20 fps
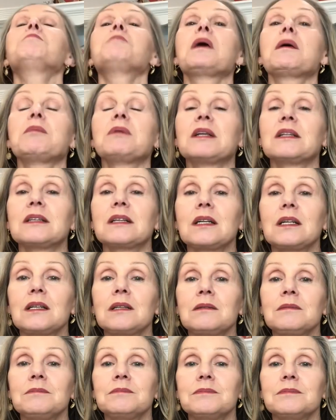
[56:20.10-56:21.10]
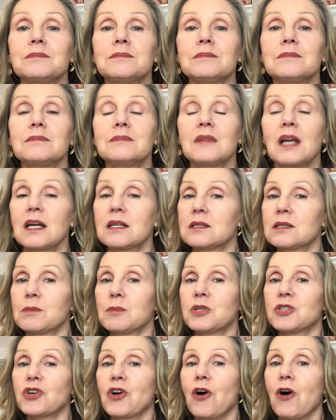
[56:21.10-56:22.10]
maybe a little not
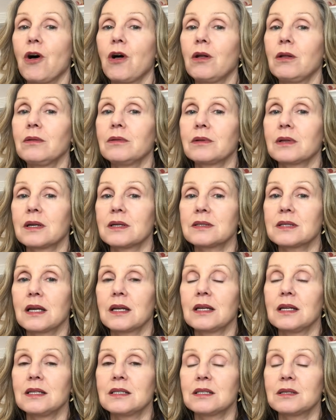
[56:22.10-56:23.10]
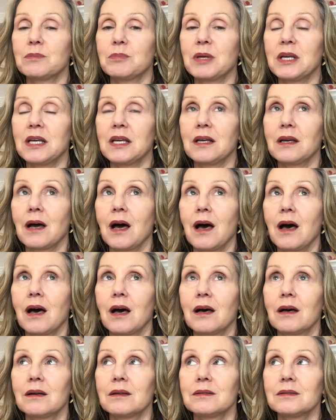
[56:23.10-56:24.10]
so much haul because I need to be
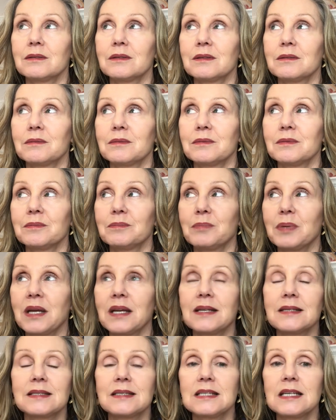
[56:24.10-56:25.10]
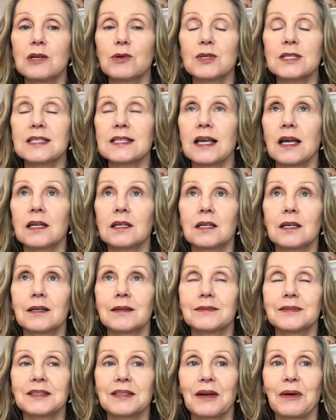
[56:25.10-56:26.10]
uh, being a secret
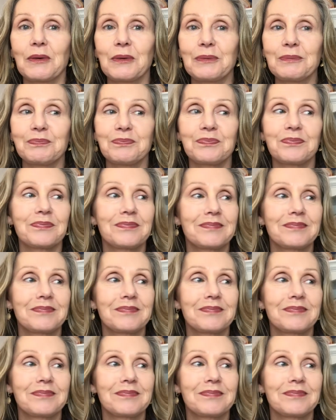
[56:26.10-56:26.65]
Santa. So